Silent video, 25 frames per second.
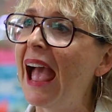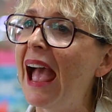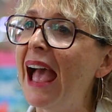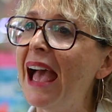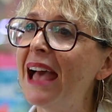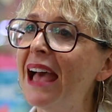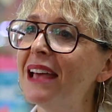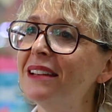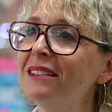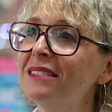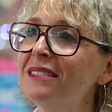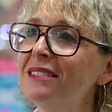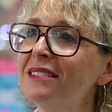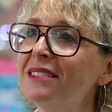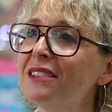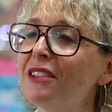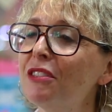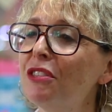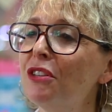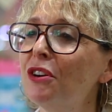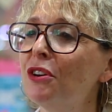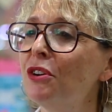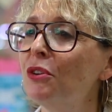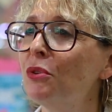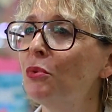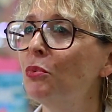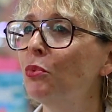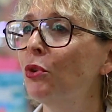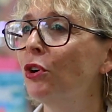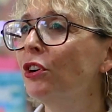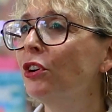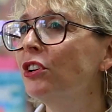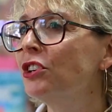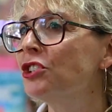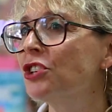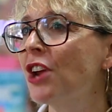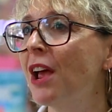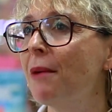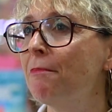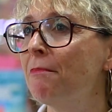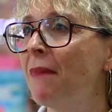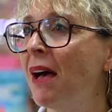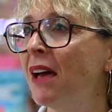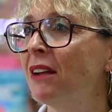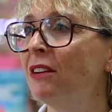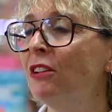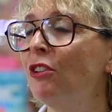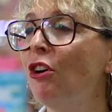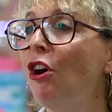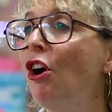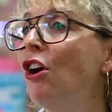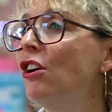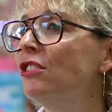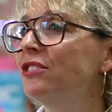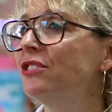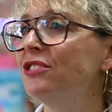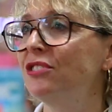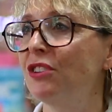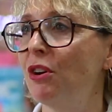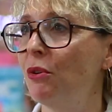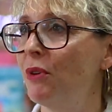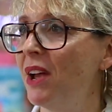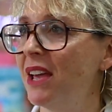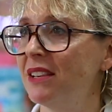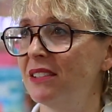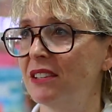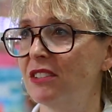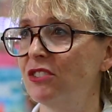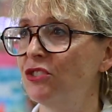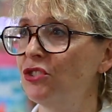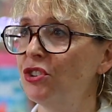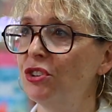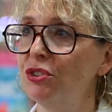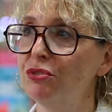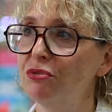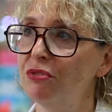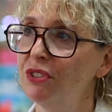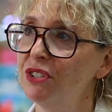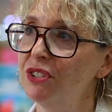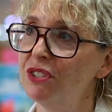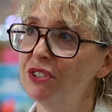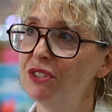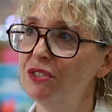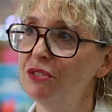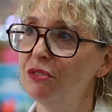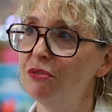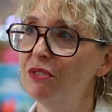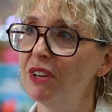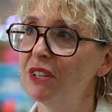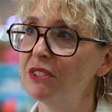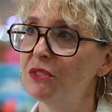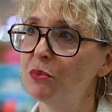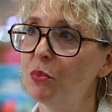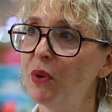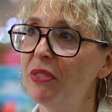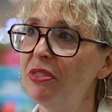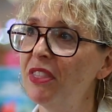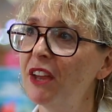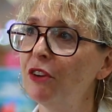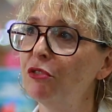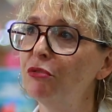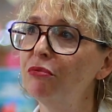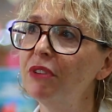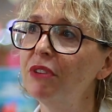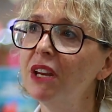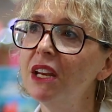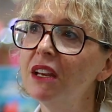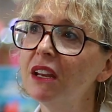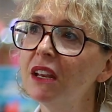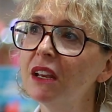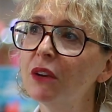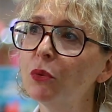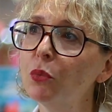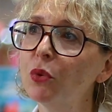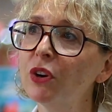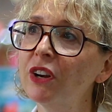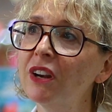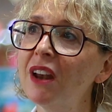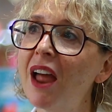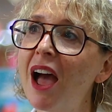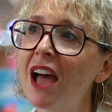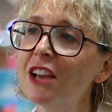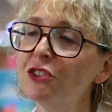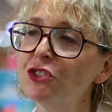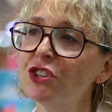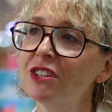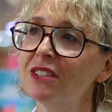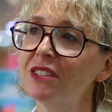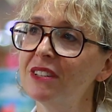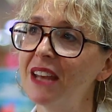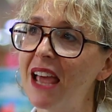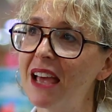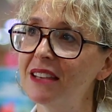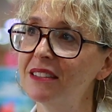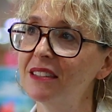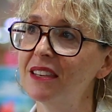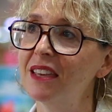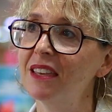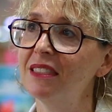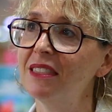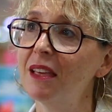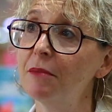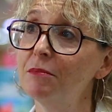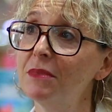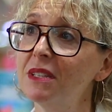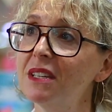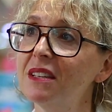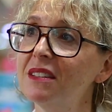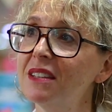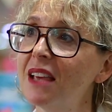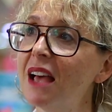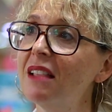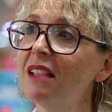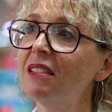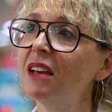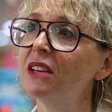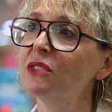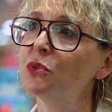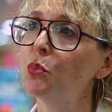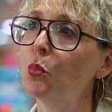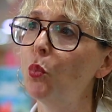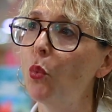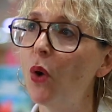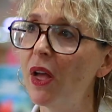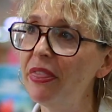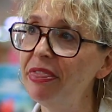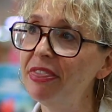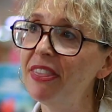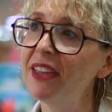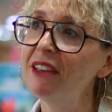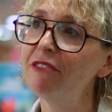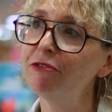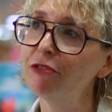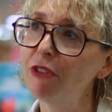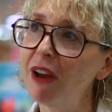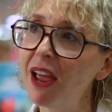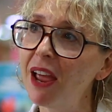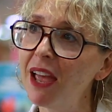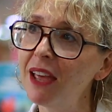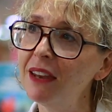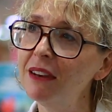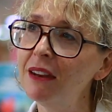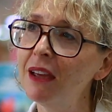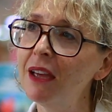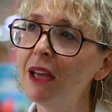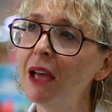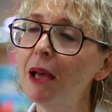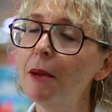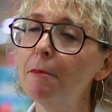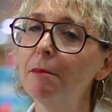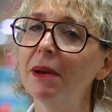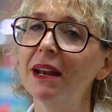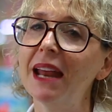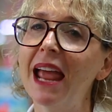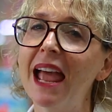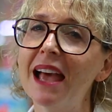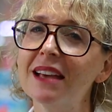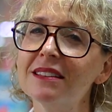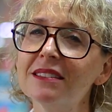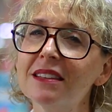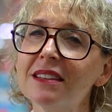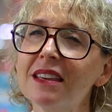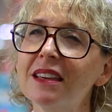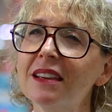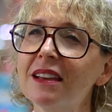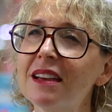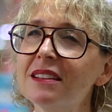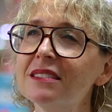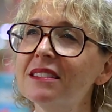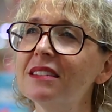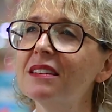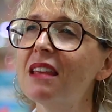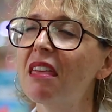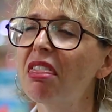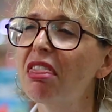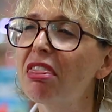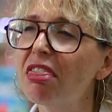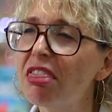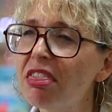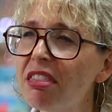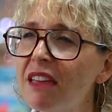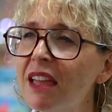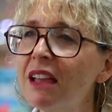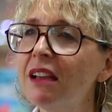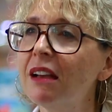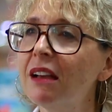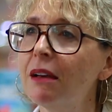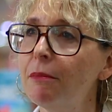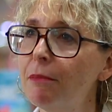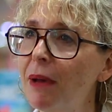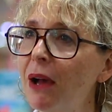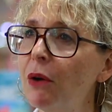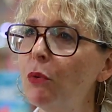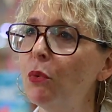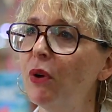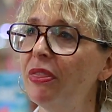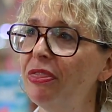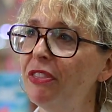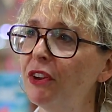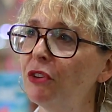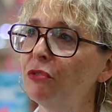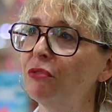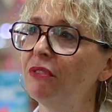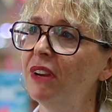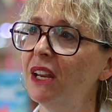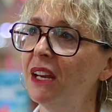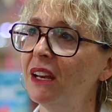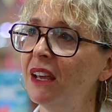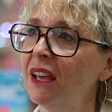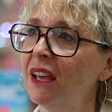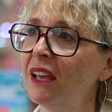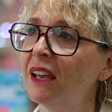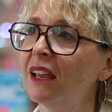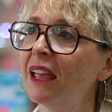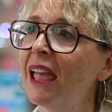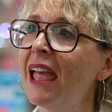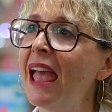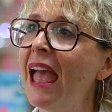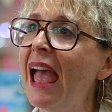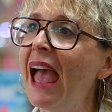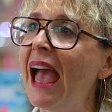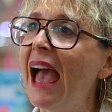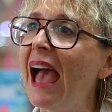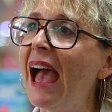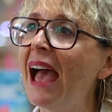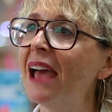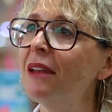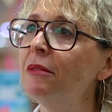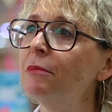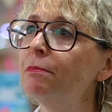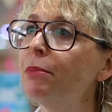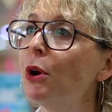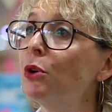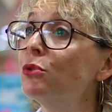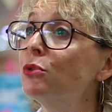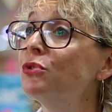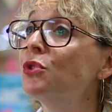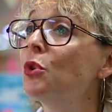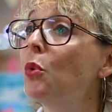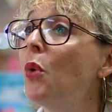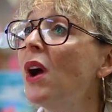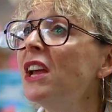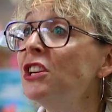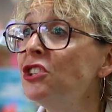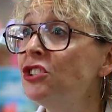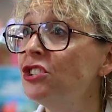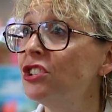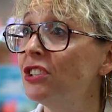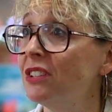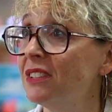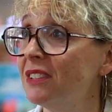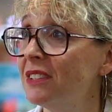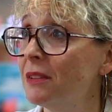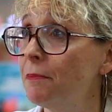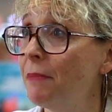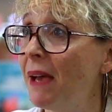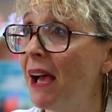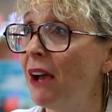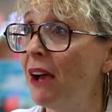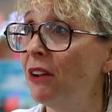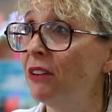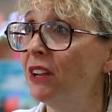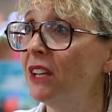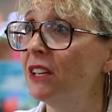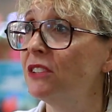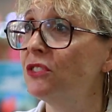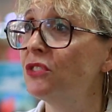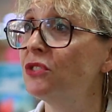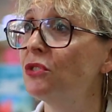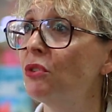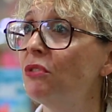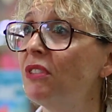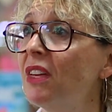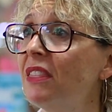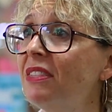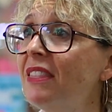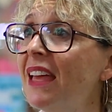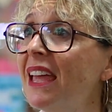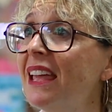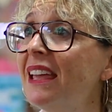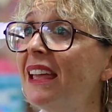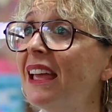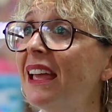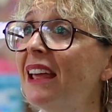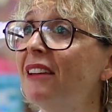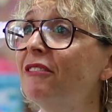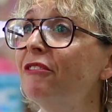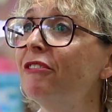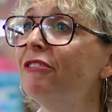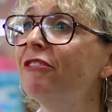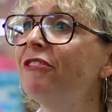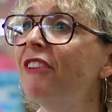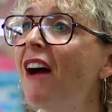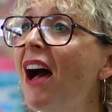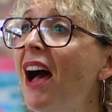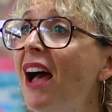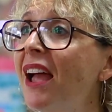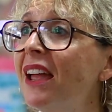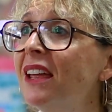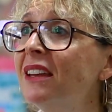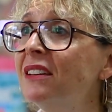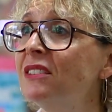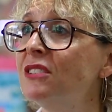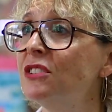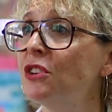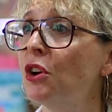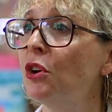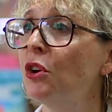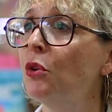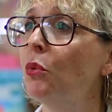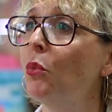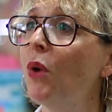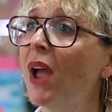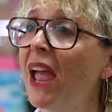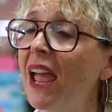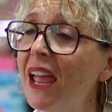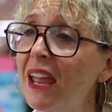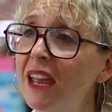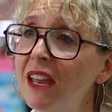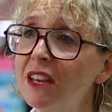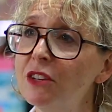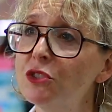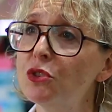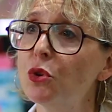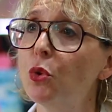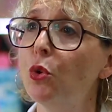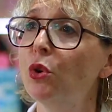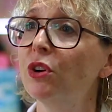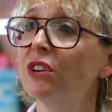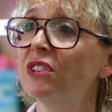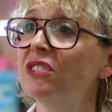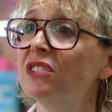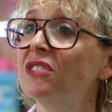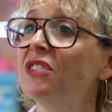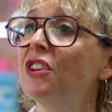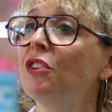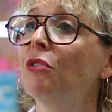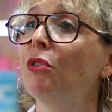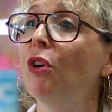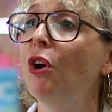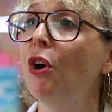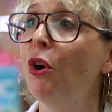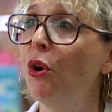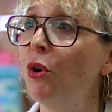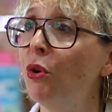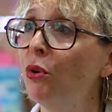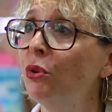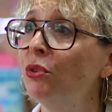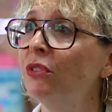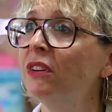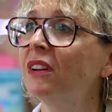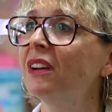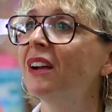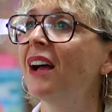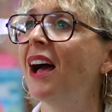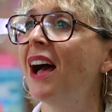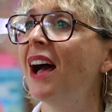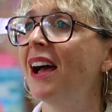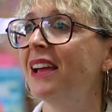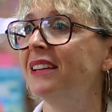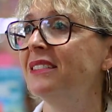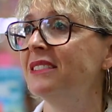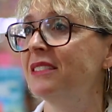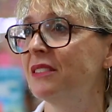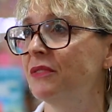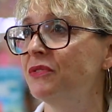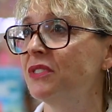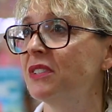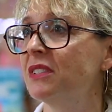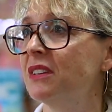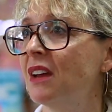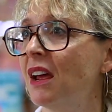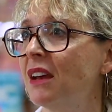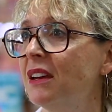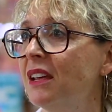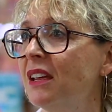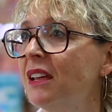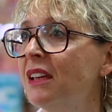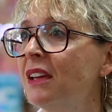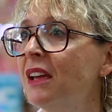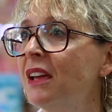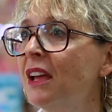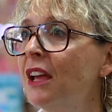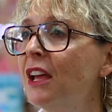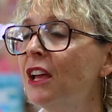And the workshop model also asks children to do this. When they're reading, we're not just asking them to tell us what they've read, but asking us to think about what they're reading and pose questions about it so that they can find a way towards their own kinds of study.